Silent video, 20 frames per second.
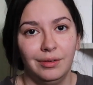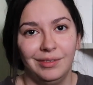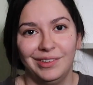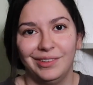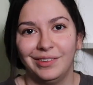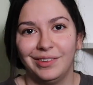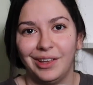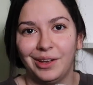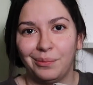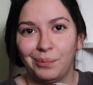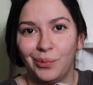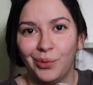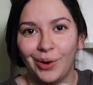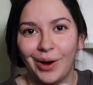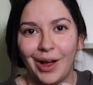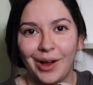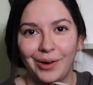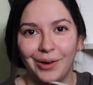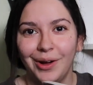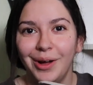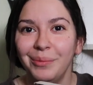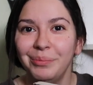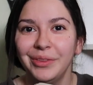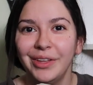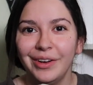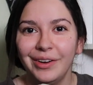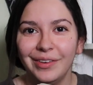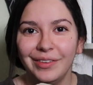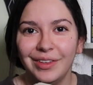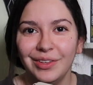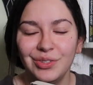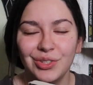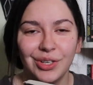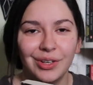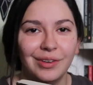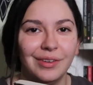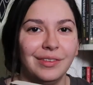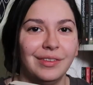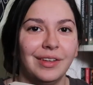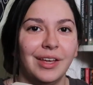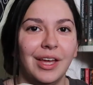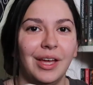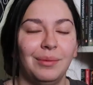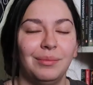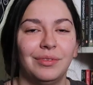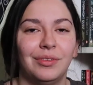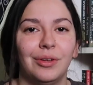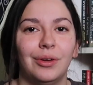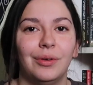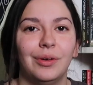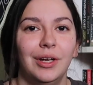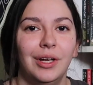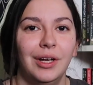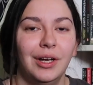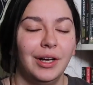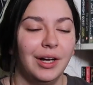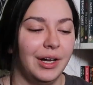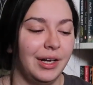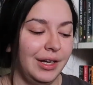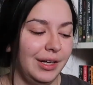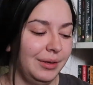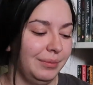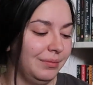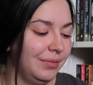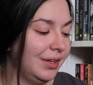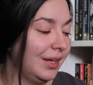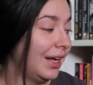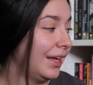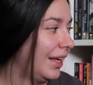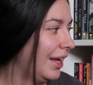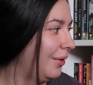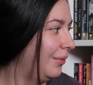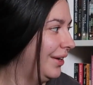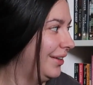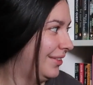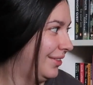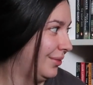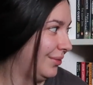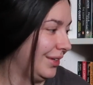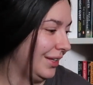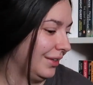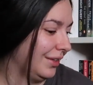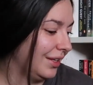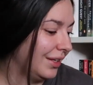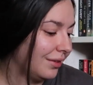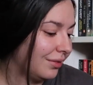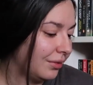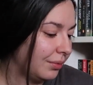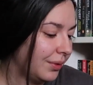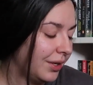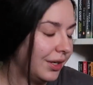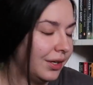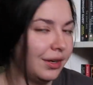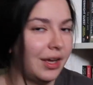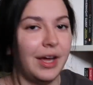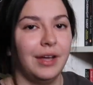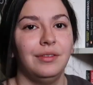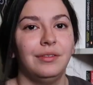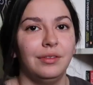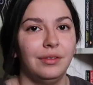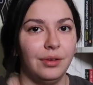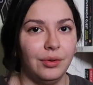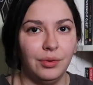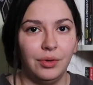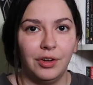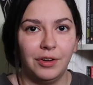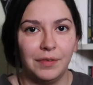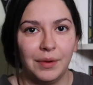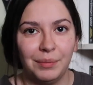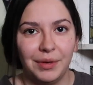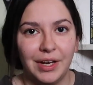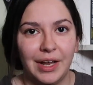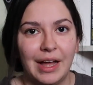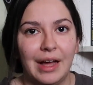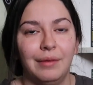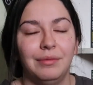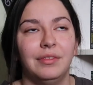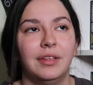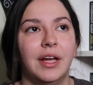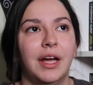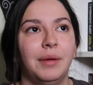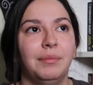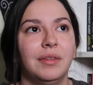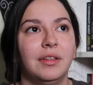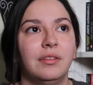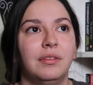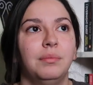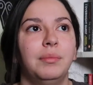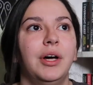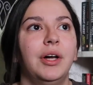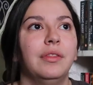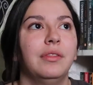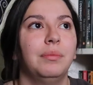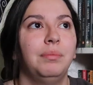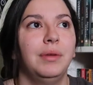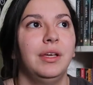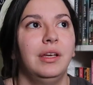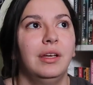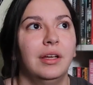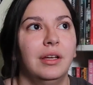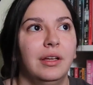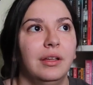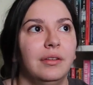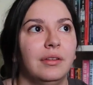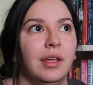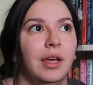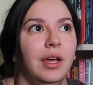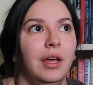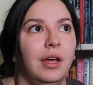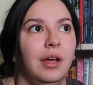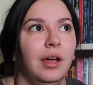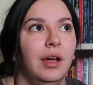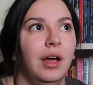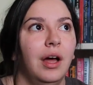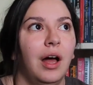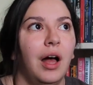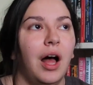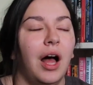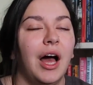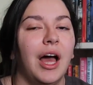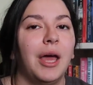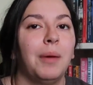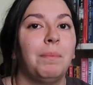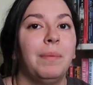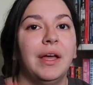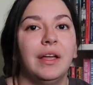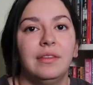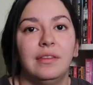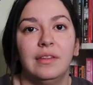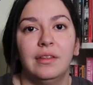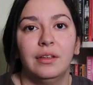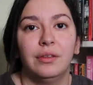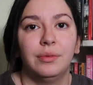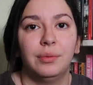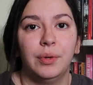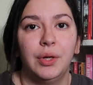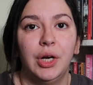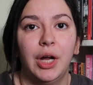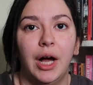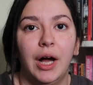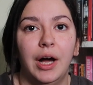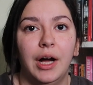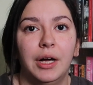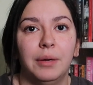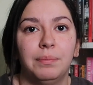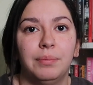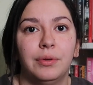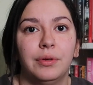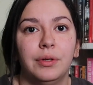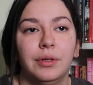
It's like more higher up there than Gerald's Game, so I can't wait to read this one. I just don't know if I'm gonna have time this month, because I picked this one up